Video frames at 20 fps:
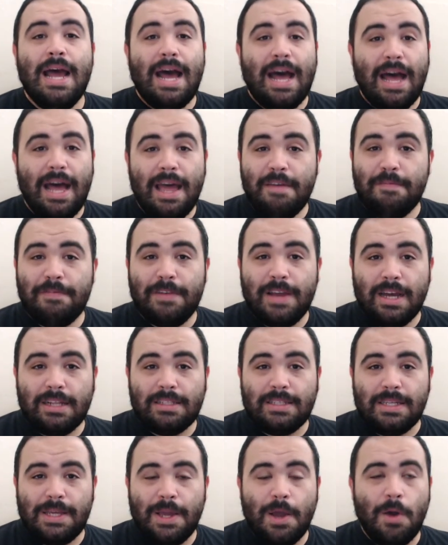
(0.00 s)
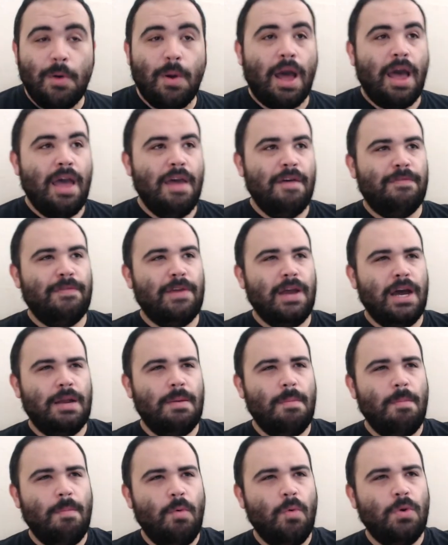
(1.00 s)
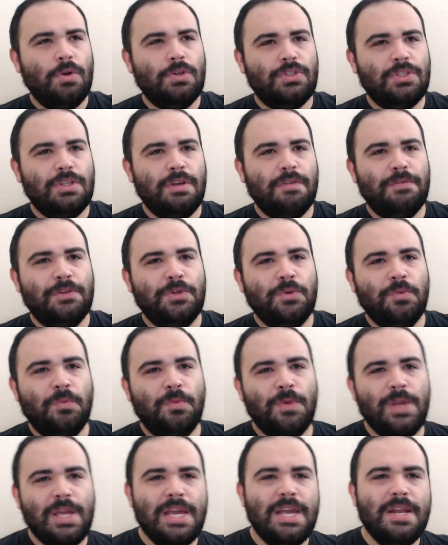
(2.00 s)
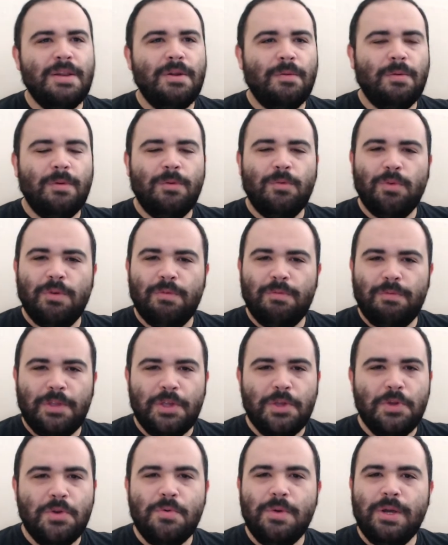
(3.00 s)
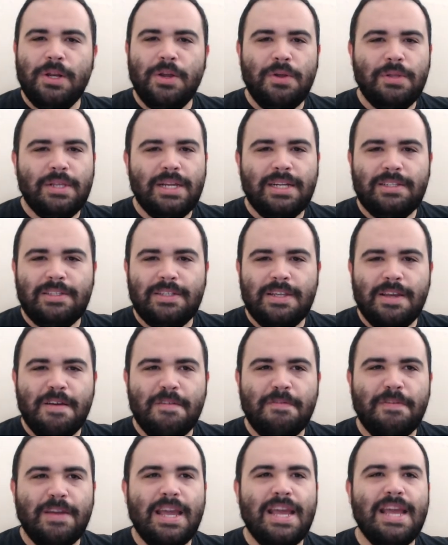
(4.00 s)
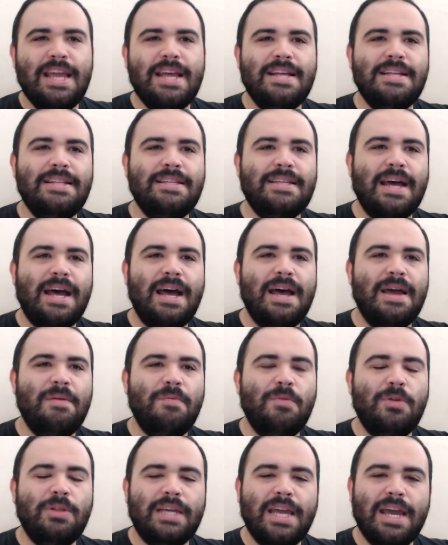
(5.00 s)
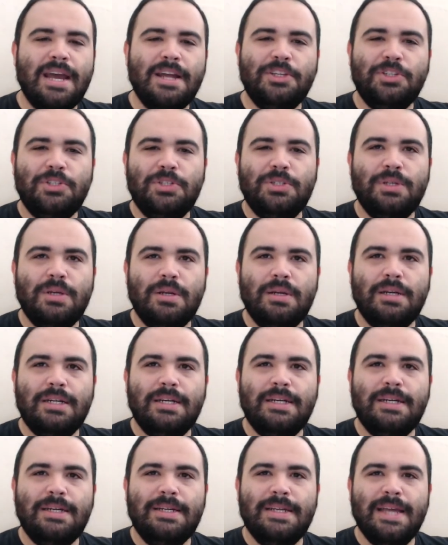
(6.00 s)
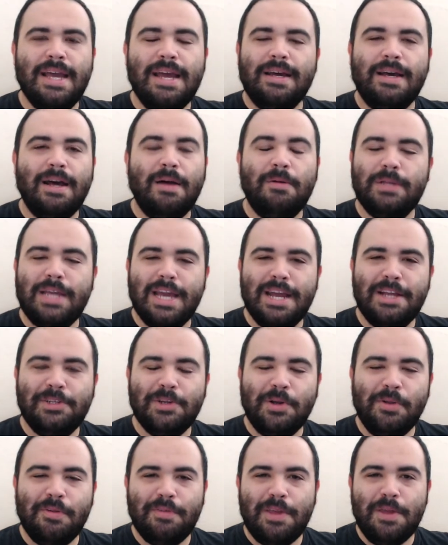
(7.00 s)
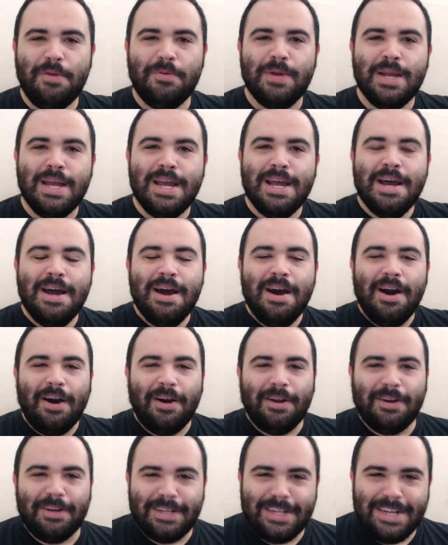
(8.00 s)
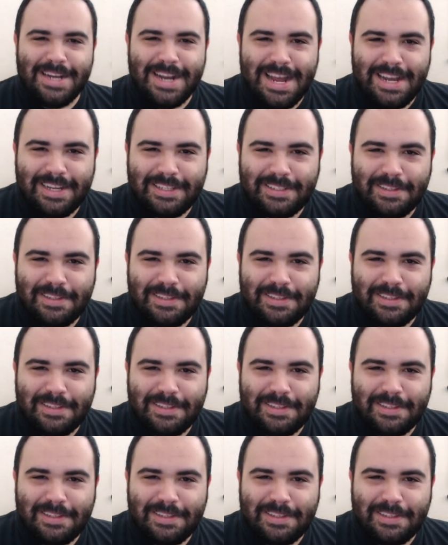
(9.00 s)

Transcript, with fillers: I've got to go. I have got more stuff to read and review and all that stuff, and I will catch, uh, yeah, I'll catch all of you on our next